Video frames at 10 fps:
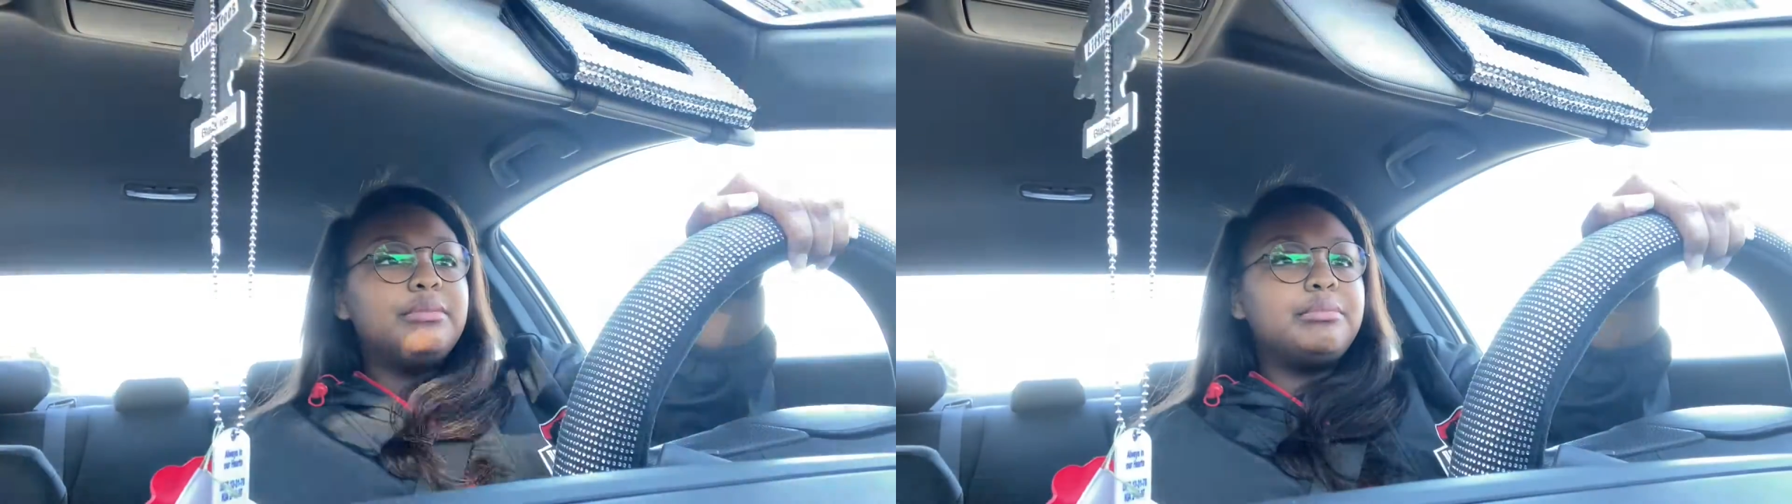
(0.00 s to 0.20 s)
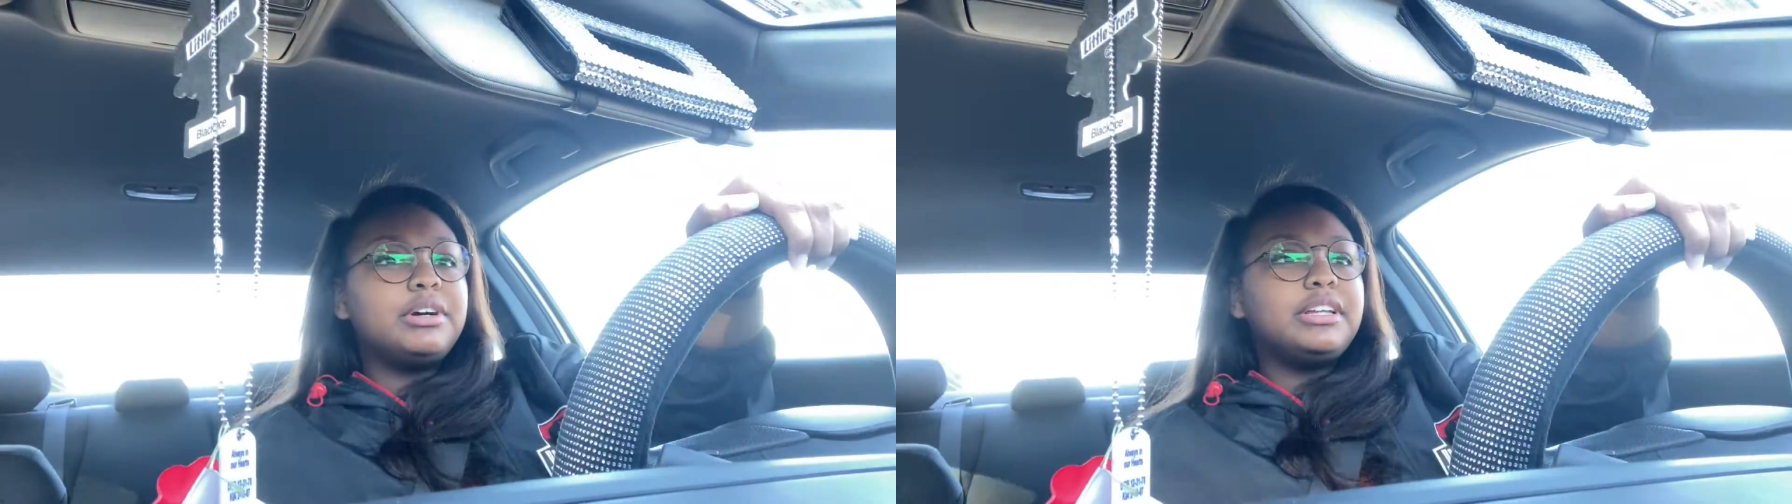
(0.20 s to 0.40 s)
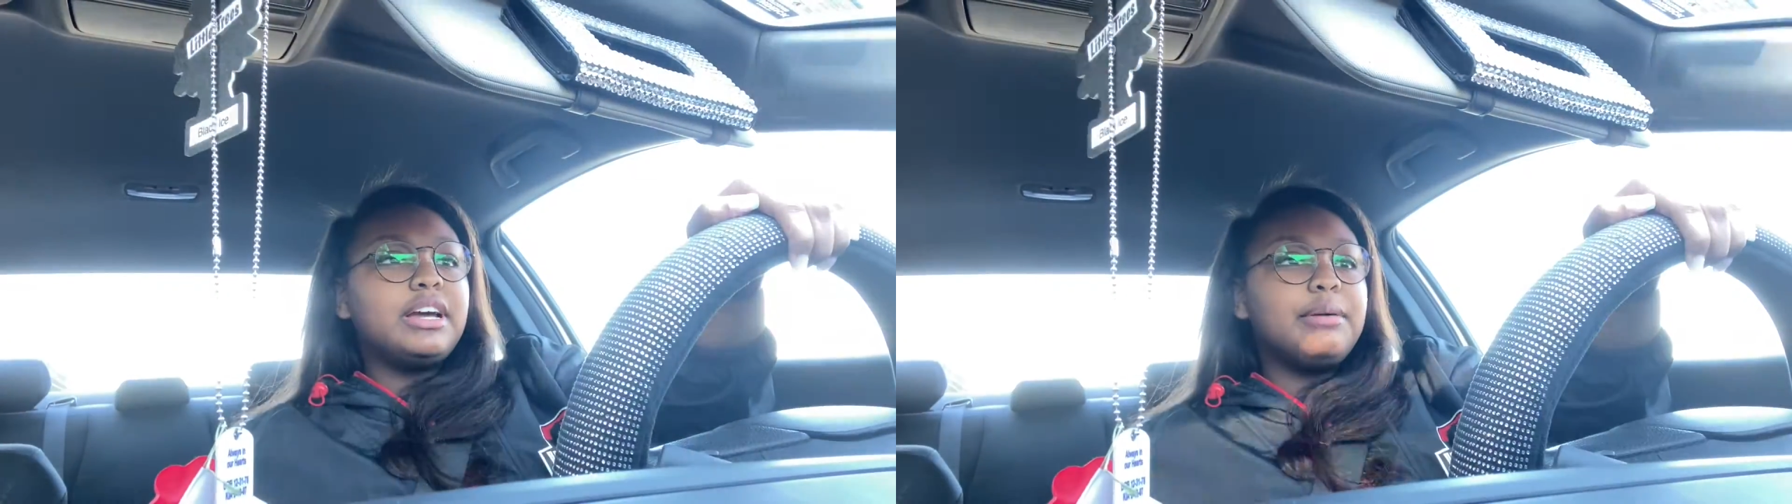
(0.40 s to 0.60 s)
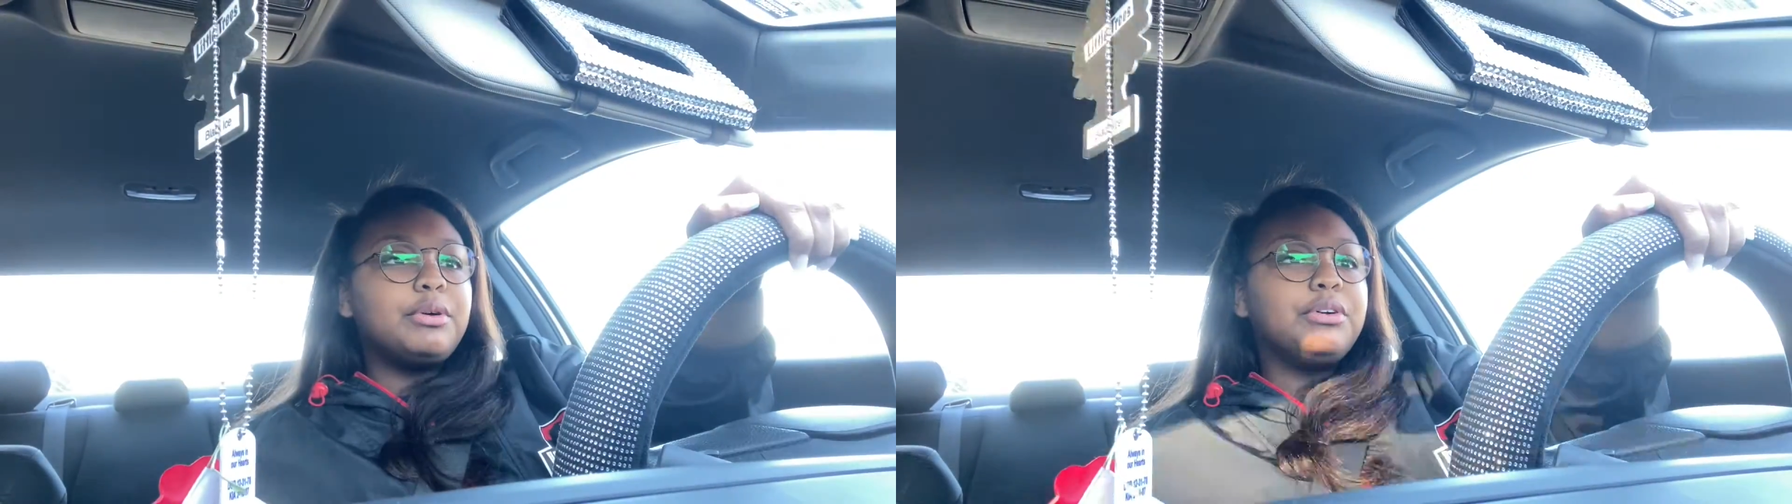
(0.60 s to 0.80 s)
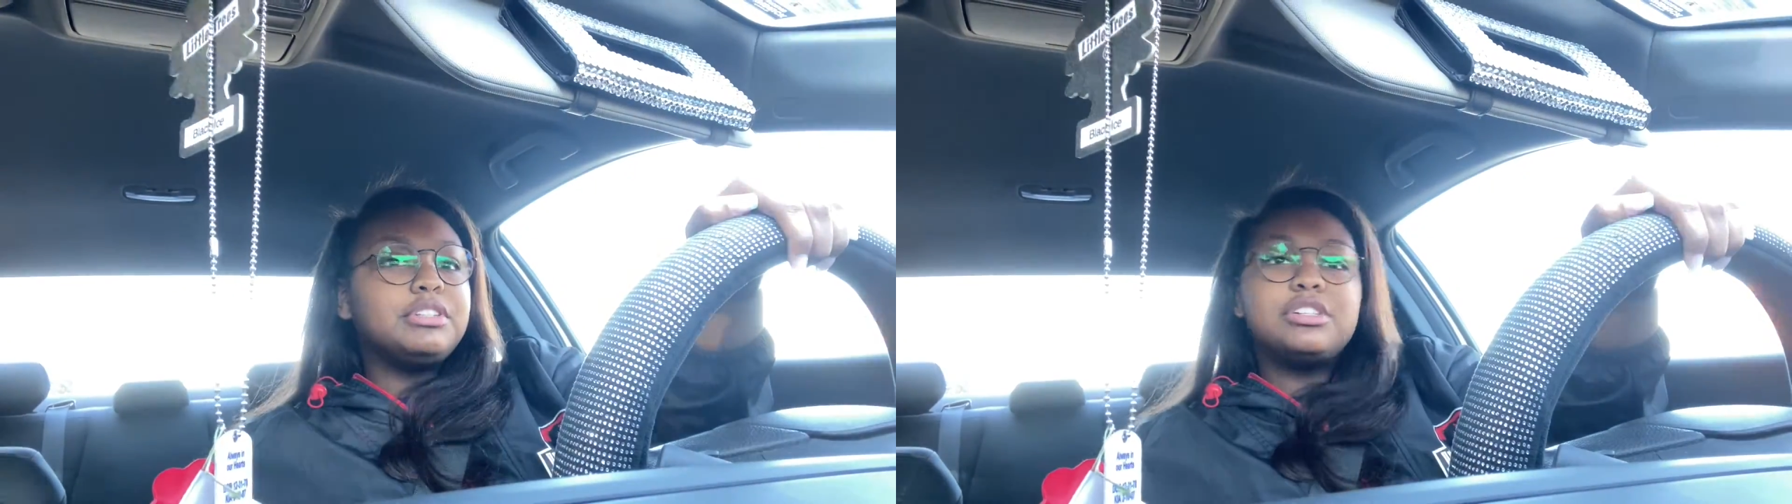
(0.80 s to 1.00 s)
But, yeah,
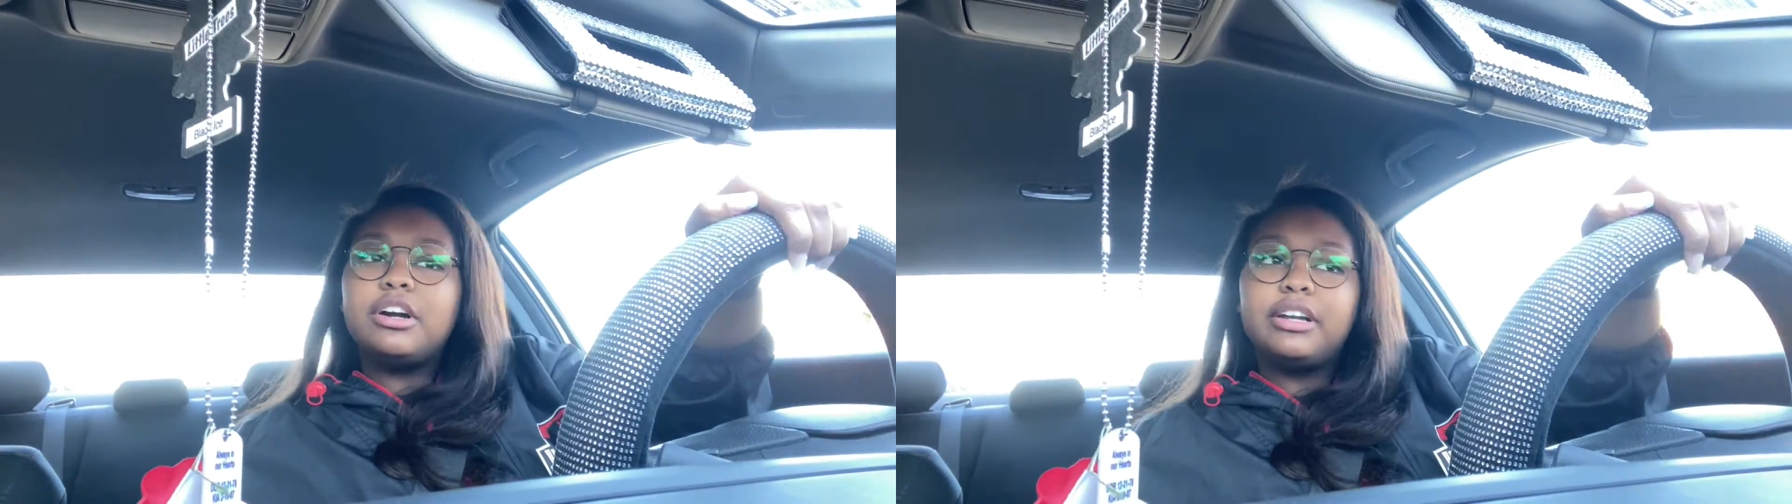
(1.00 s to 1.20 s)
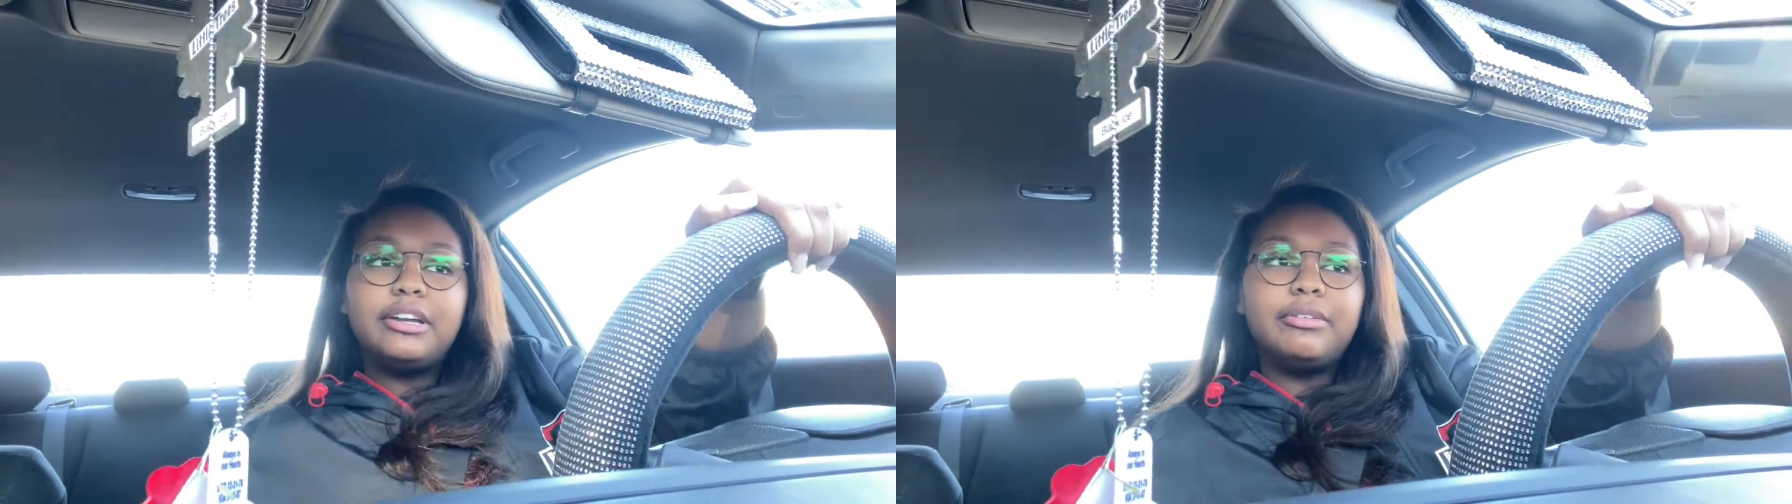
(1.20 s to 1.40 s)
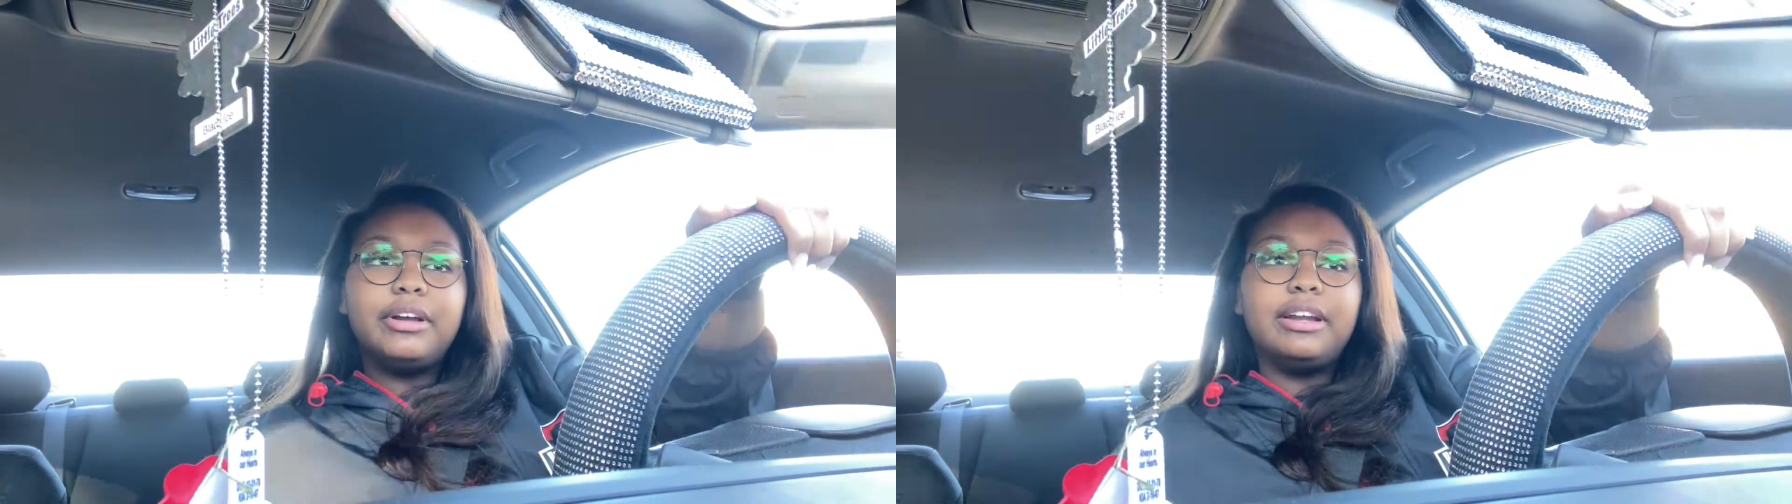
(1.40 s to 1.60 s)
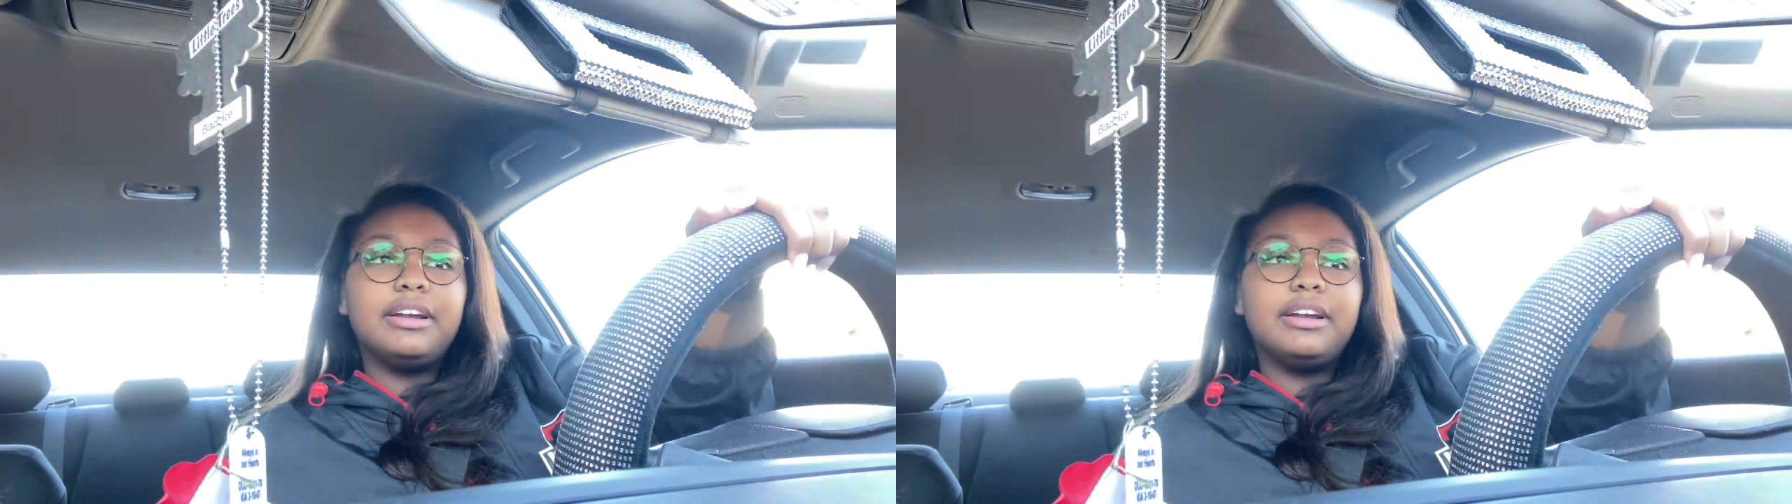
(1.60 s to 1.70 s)
I'm going to Target right